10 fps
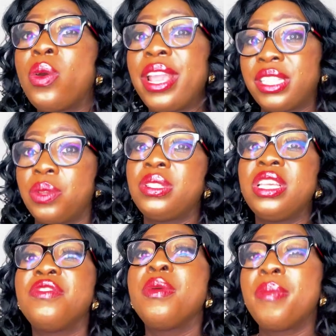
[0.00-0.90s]
your
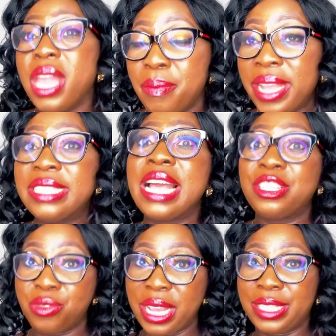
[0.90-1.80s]
exclusive payments
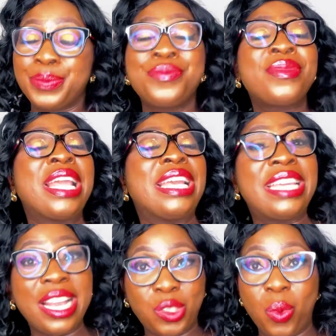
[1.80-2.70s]
address. Guess